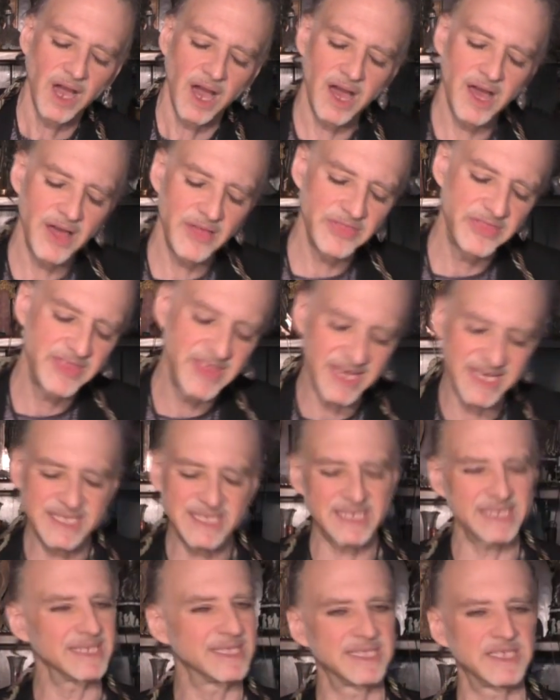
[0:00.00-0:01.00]
Uh,
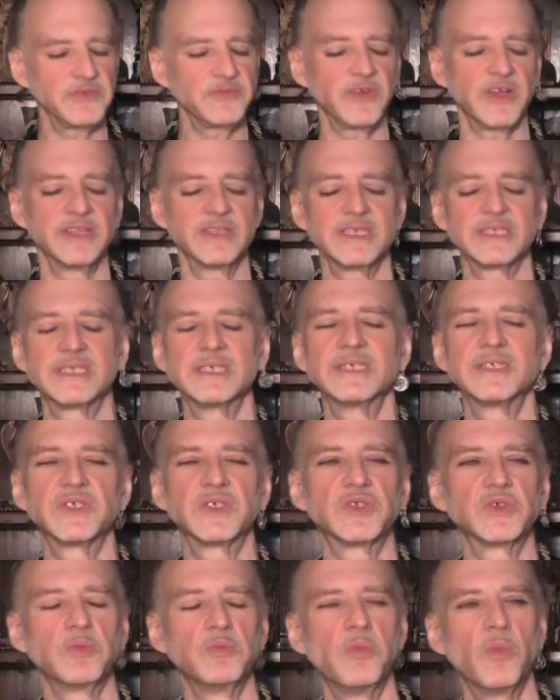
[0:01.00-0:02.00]
this is different. This
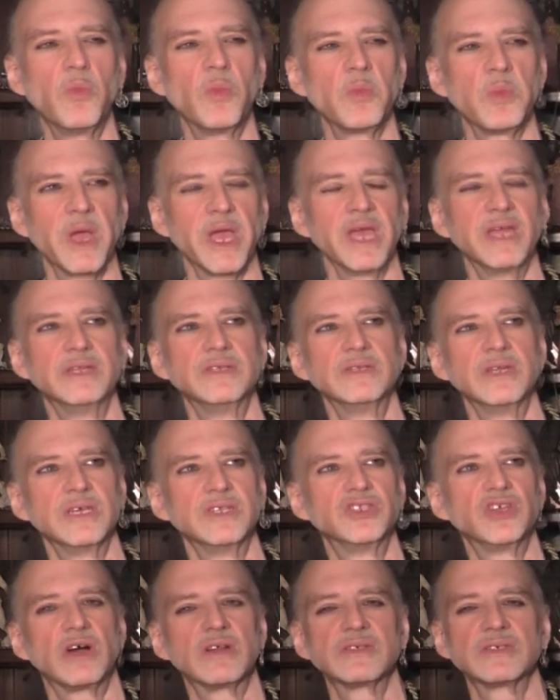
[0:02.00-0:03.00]
is mm, in,
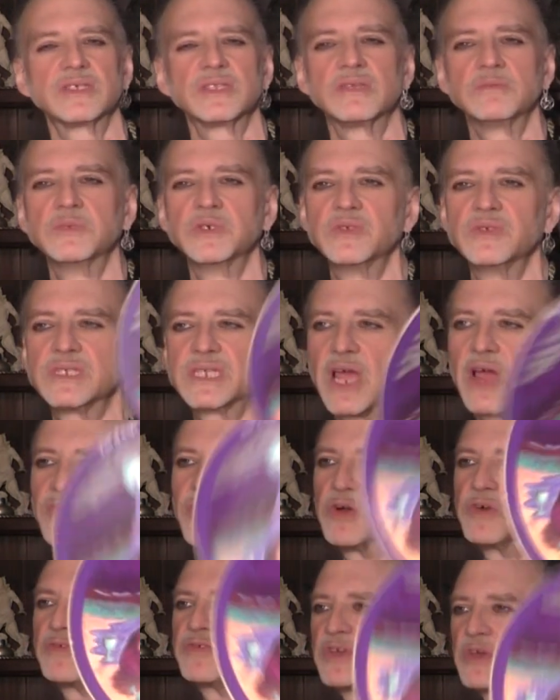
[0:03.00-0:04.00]
in Daughters of the Moon
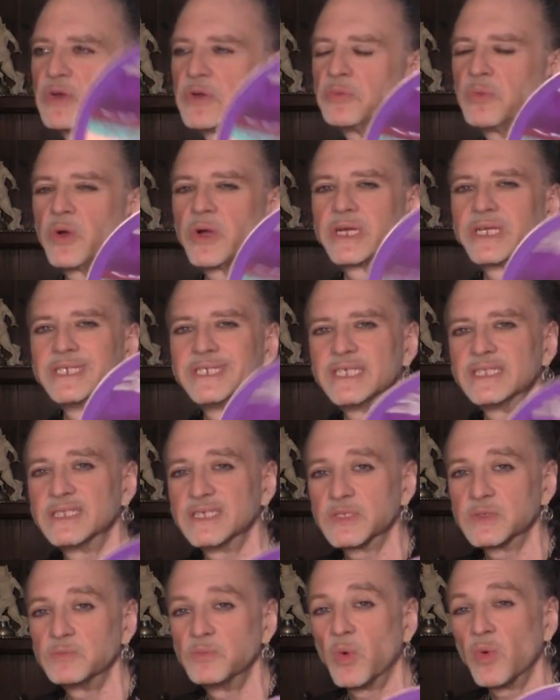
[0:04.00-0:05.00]
Tarot, Ffiona Morgan did
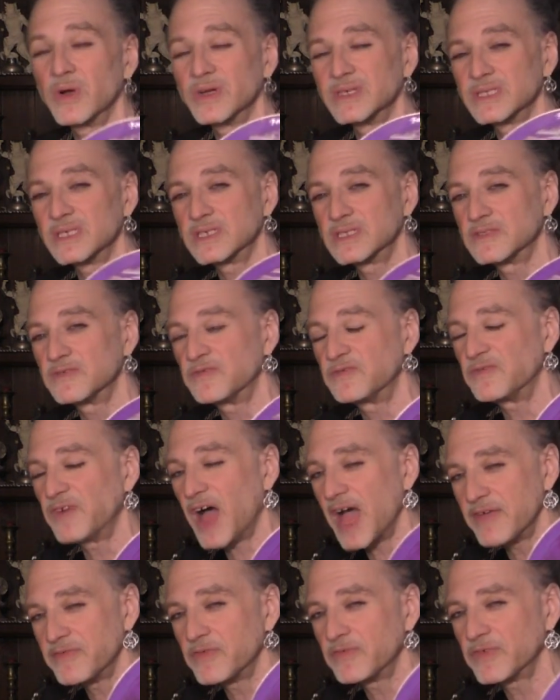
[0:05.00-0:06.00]
this more as like the
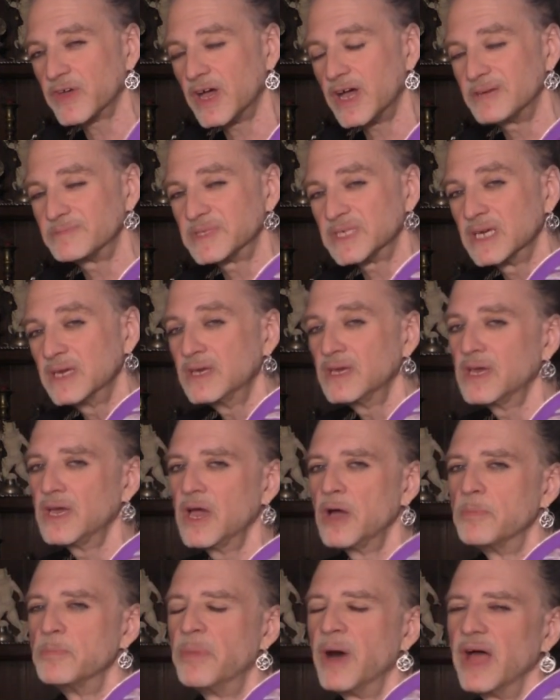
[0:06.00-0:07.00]
Five of Cups
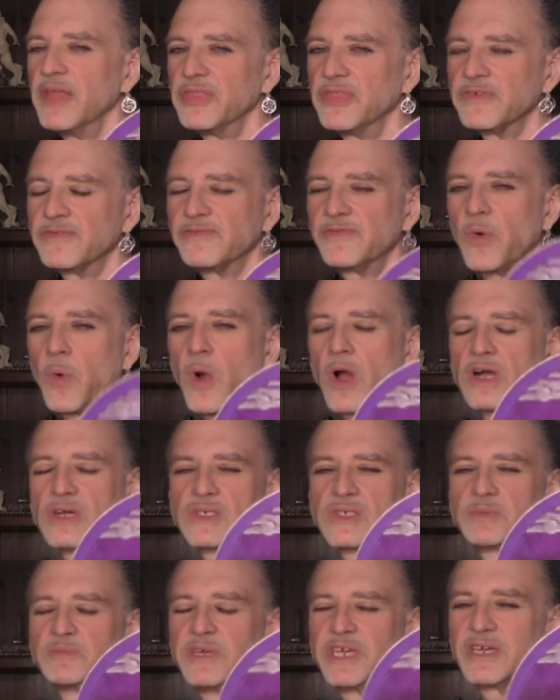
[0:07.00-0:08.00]
but the
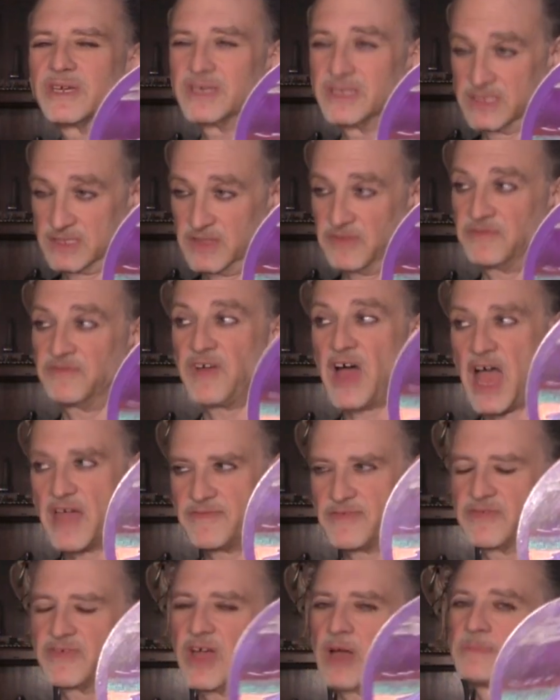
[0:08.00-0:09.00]
force, because the
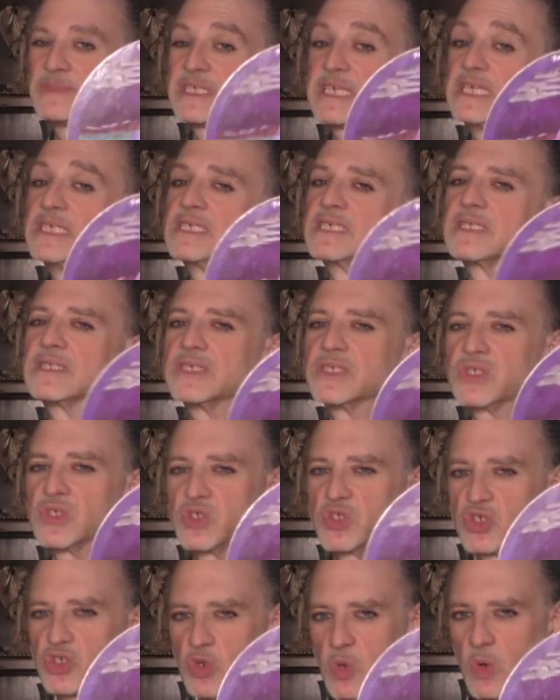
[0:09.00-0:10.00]
Five of Cups is the
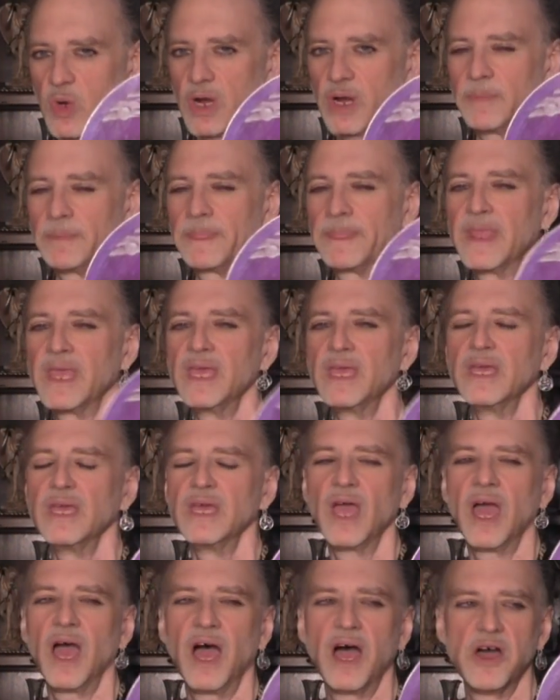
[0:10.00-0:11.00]
storm,
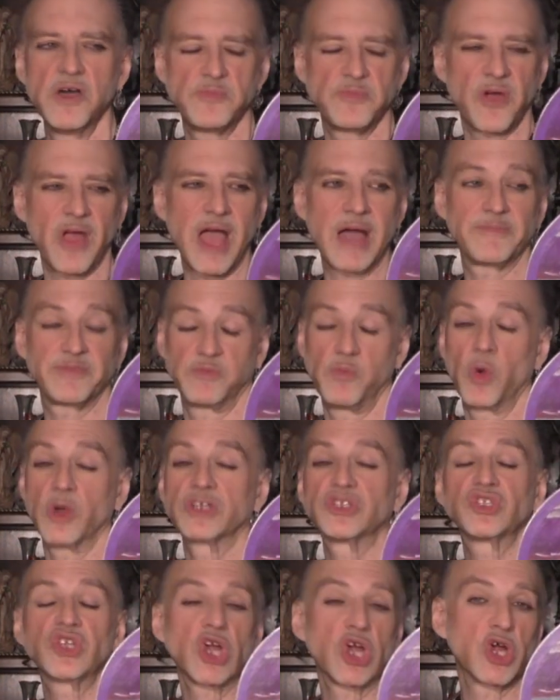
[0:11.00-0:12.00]
uh, perhaps
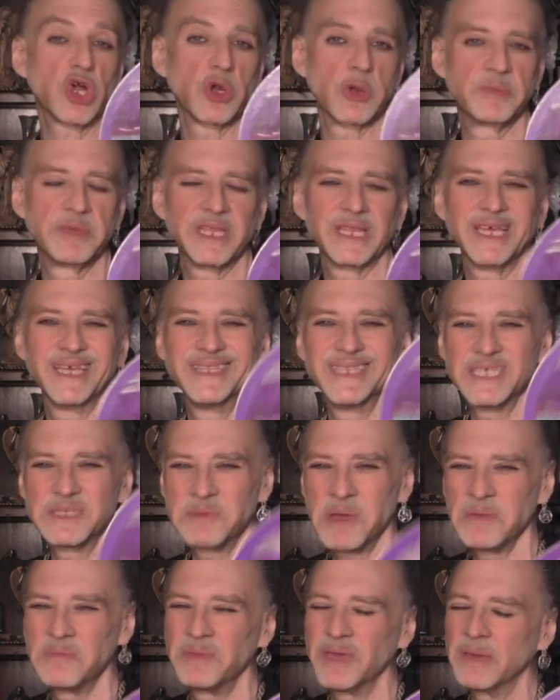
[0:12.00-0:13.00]
more turbulent.
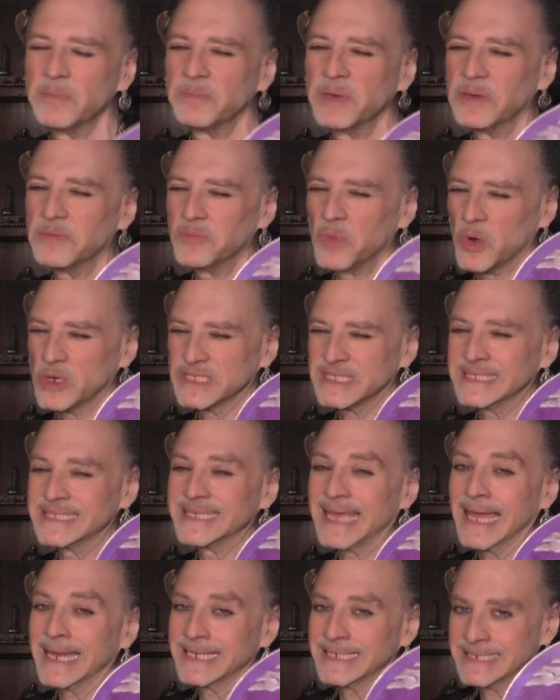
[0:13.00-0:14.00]
This might be a bit more
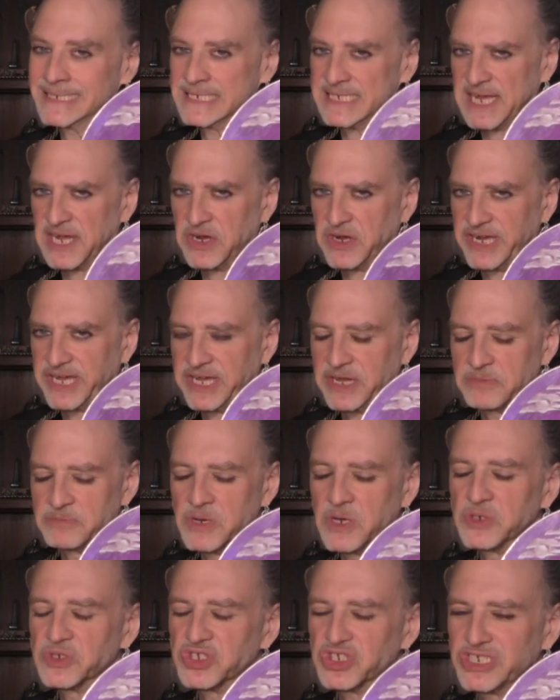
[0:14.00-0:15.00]
sedentary
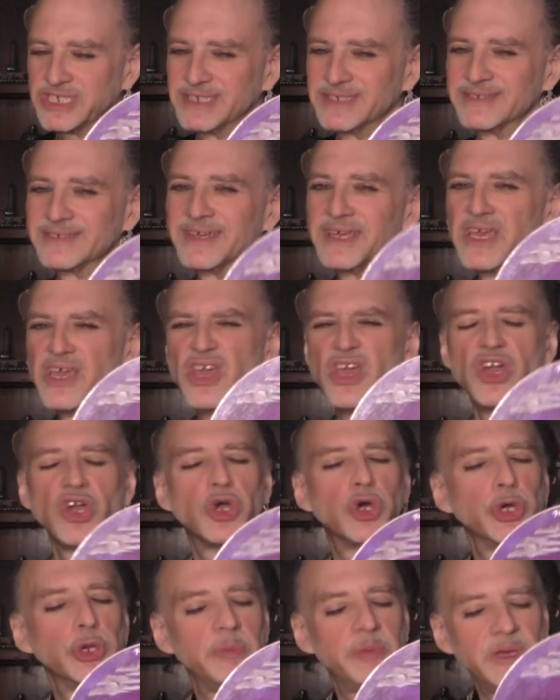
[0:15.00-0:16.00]
emotion.
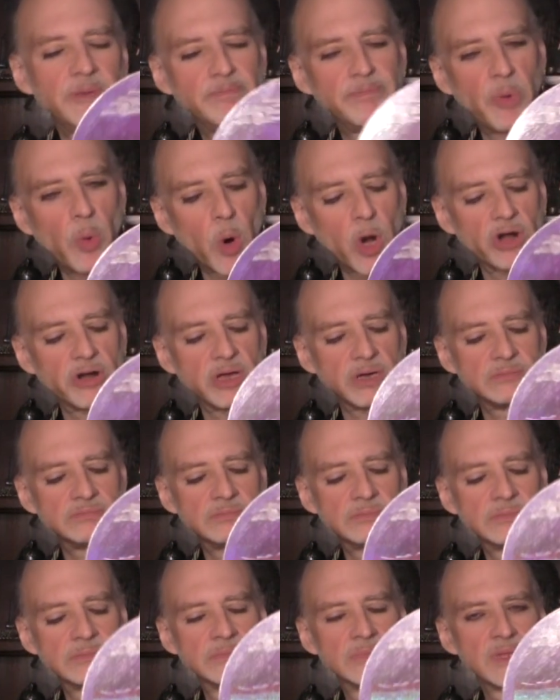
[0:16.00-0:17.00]
Could be
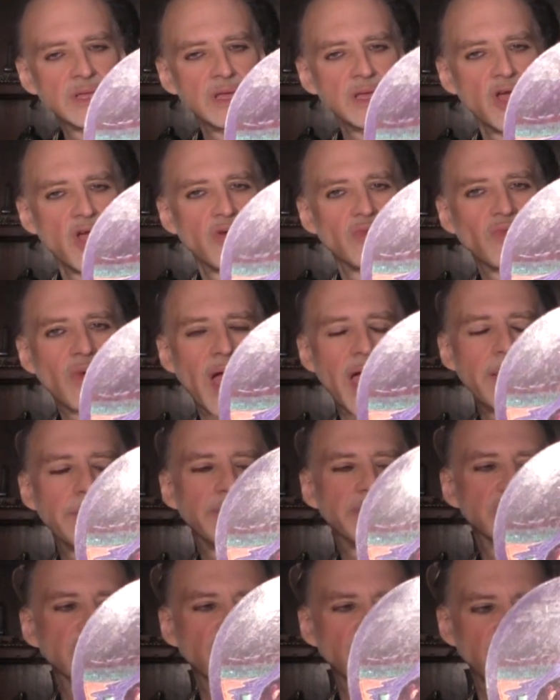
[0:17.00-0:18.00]
boredom,
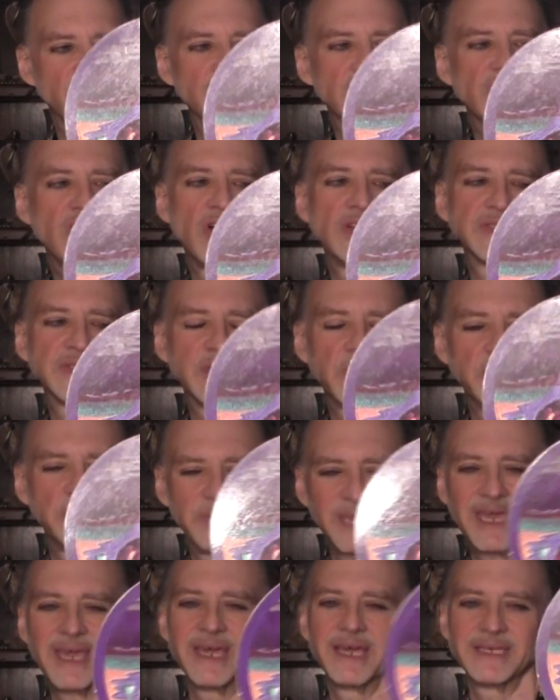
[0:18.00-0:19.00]
right? But could also
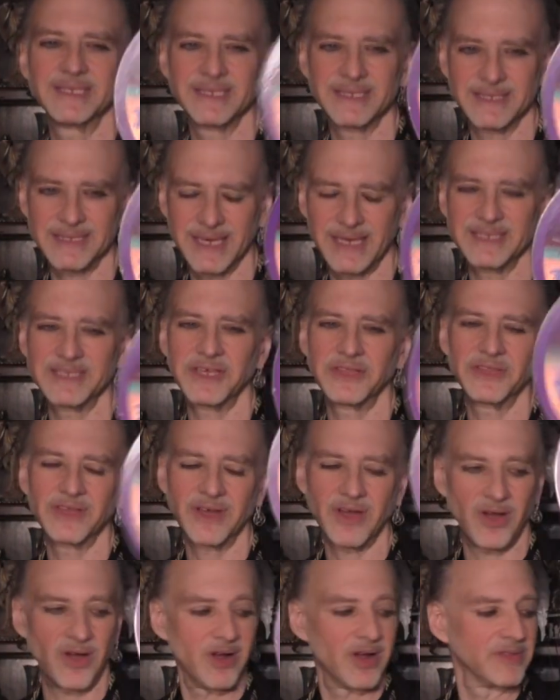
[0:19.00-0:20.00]
be, as it says on
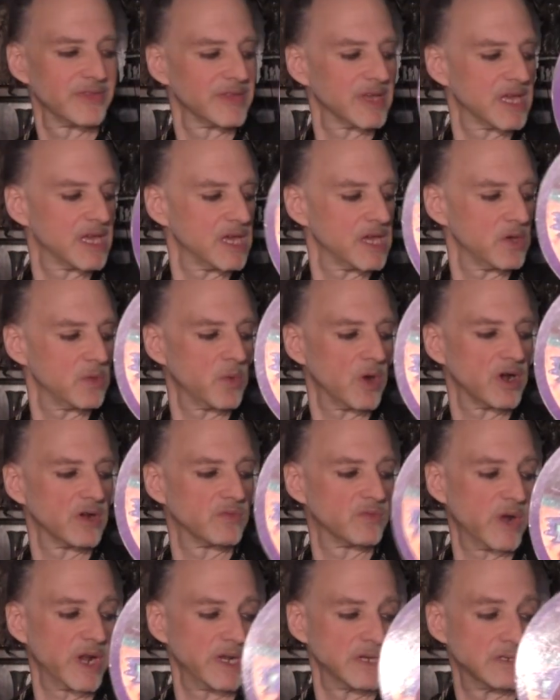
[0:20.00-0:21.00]
the card, the
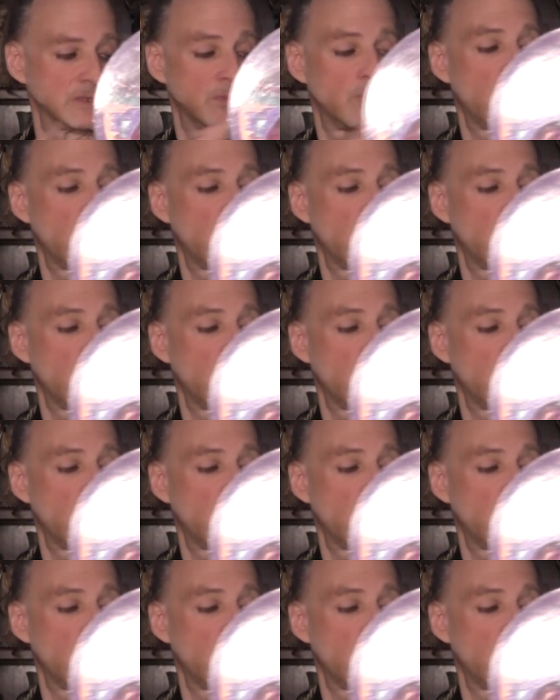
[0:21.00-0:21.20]
keyword written.